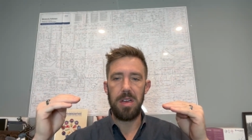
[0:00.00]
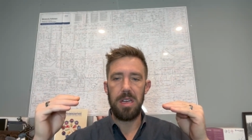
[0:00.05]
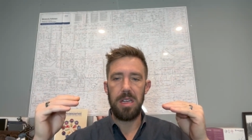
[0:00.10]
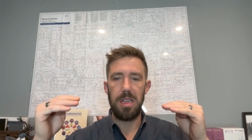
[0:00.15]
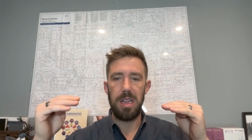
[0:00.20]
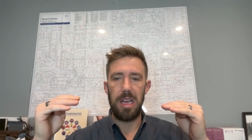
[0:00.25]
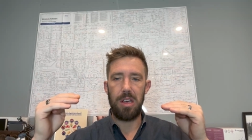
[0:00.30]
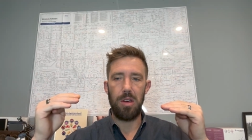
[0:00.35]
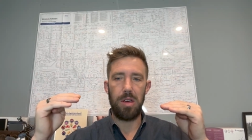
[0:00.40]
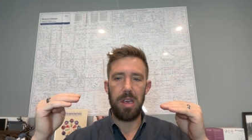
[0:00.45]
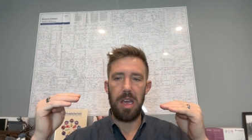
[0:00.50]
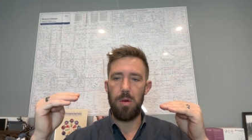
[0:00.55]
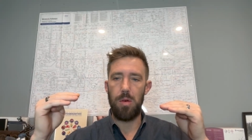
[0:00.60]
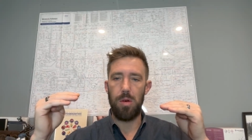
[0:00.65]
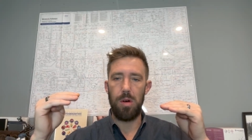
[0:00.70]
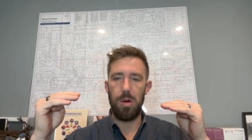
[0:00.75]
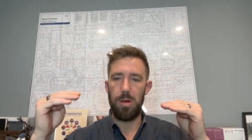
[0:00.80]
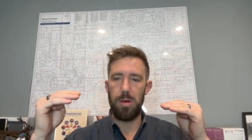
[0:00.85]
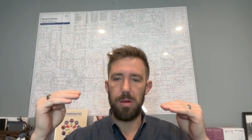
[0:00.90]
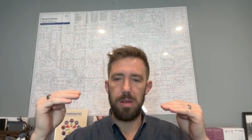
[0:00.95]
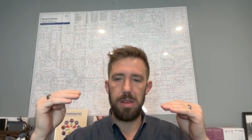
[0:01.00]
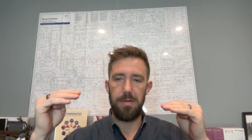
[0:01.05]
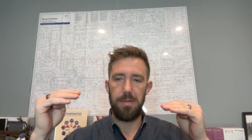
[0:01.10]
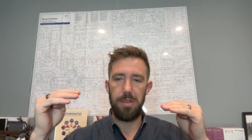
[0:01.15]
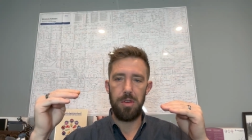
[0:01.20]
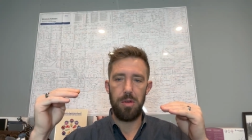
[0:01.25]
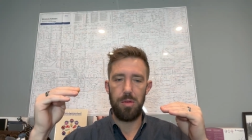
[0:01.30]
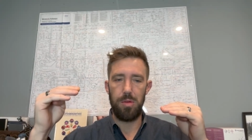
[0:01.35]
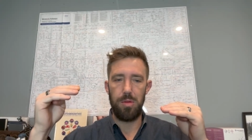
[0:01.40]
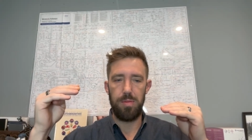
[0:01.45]
like okay well if
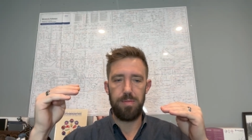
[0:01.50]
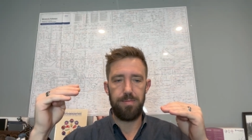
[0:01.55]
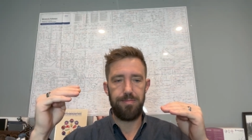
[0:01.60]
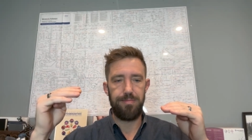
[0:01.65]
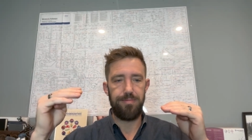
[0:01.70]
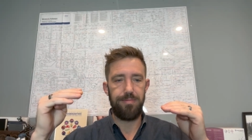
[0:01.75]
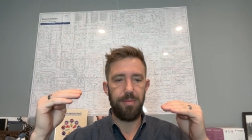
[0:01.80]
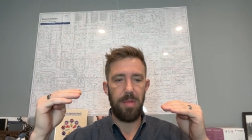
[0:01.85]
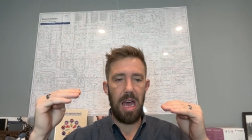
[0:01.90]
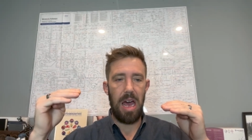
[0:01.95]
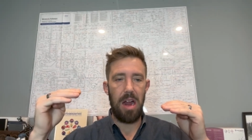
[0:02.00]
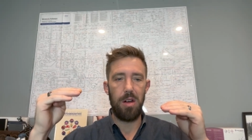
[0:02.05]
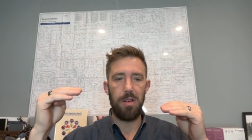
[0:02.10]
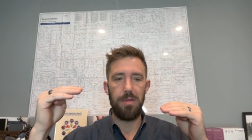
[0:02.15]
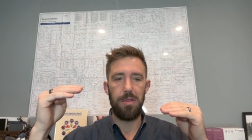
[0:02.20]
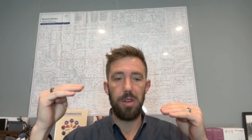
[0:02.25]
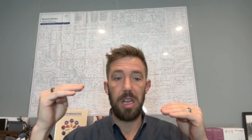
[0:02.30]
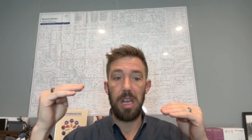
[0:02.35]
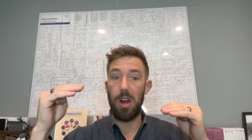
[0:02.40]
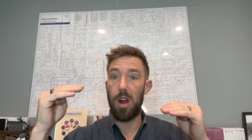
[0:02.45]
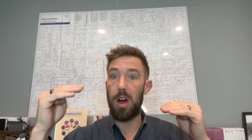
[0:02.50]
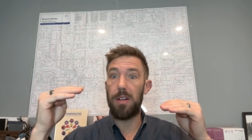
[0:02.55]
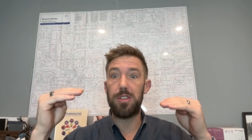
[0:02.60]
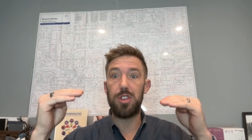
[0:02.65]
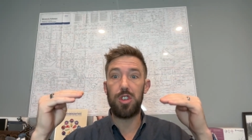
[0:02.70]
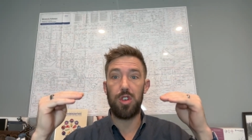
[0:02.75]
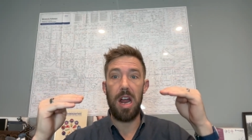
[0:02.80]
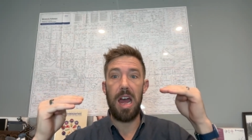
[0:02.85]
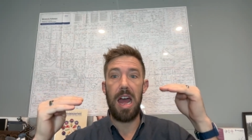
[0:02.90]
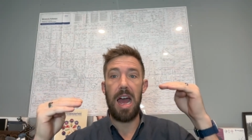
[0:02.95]
you i don't know if you get off
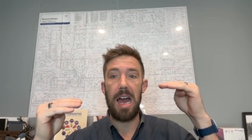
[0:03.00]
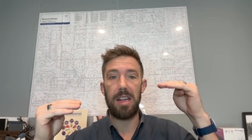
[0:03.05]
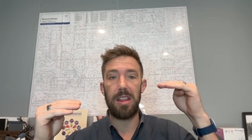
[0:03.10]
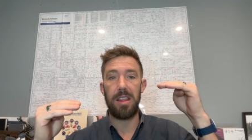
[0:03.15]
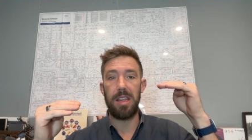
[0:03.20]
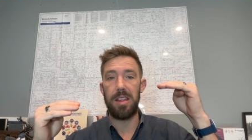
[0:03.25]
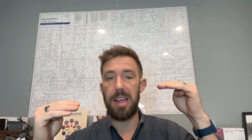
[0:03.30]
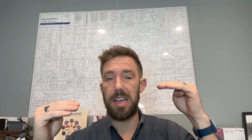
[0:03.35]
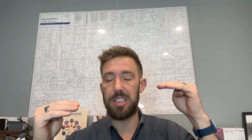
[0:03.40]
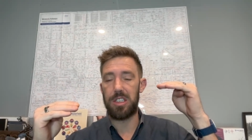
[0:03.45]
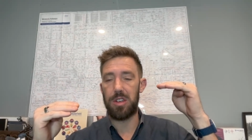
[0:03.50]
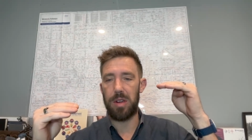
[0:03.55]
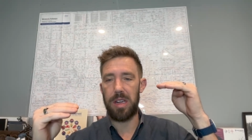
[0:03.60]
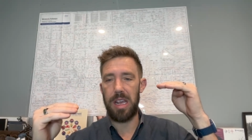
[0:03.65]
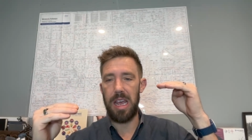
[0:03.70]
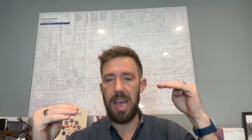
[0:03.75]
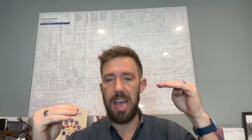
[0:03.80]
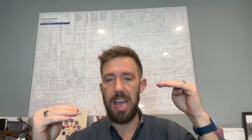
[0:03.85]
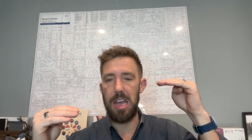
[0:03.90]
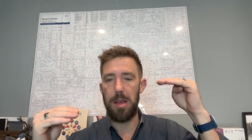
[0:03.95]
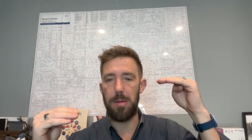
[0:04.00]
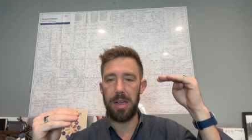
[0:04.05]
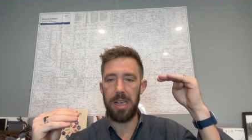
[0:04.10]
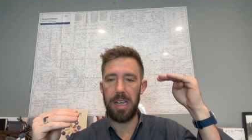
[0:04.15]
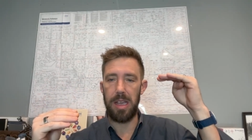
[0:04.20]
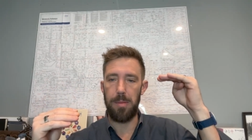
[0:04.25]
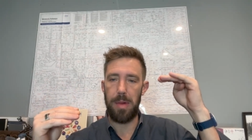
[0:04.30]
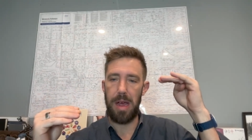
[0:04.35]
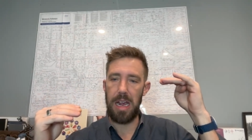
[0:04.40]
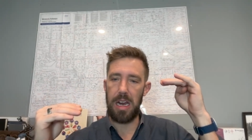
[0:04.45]
track then that's okay but
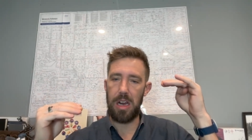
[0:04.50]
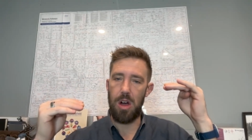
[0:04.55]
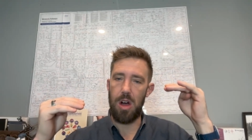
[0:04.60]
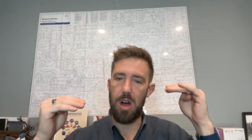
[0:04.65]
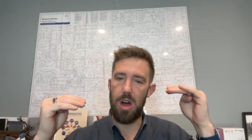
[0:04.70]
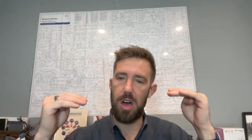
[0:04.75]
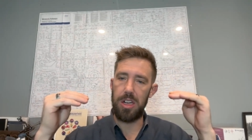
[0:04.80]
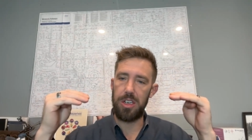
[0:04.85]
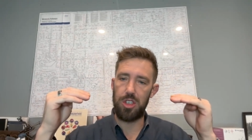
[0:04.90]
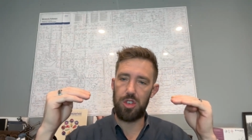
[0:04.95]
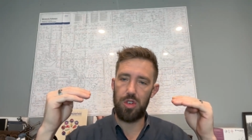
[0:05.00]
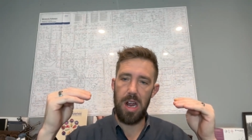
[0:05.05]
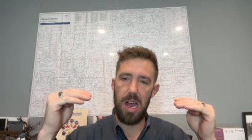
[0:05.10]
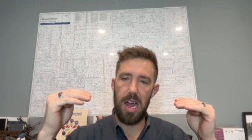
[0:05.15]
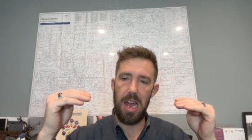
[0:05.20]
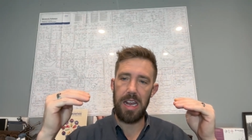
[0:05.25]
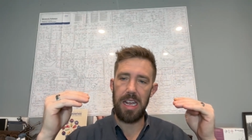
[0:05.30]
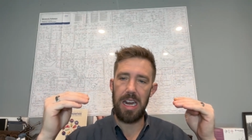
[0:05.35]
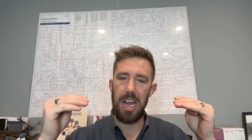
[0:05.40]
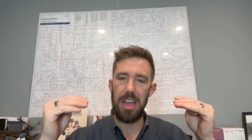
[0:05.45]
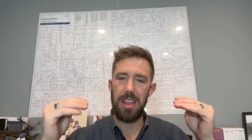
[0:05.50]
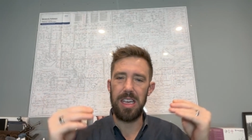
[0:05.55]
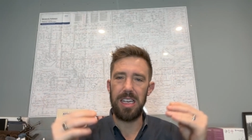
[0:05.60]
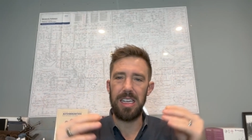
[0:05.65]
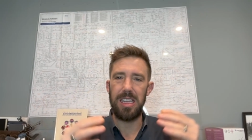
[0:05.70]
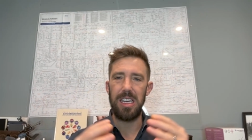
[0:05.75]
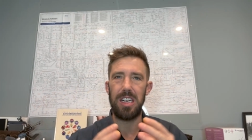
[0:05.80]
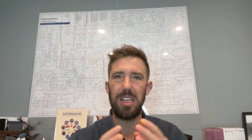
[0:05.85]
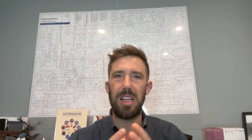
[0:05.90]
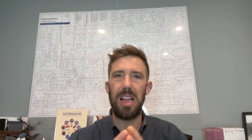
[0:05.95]
get back on track and i think
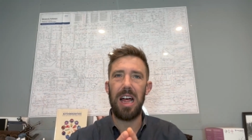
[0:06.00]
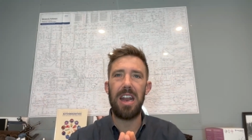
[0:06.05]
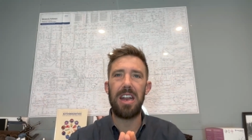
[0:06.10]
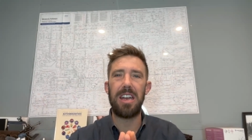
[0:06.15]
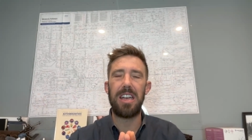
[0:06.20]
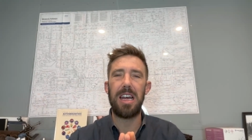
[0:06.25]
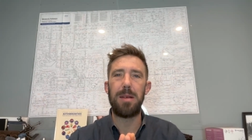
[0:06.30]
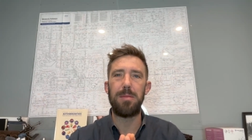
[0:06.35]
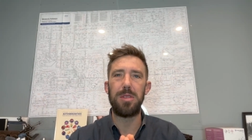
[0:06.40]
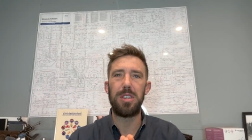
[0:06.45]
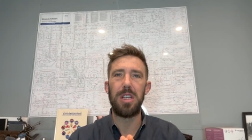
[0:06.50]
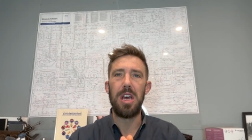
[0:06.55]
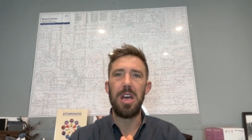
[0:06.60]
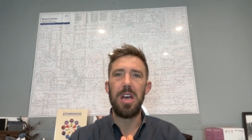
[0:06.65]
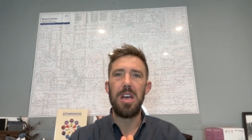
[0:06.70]
that a lot of times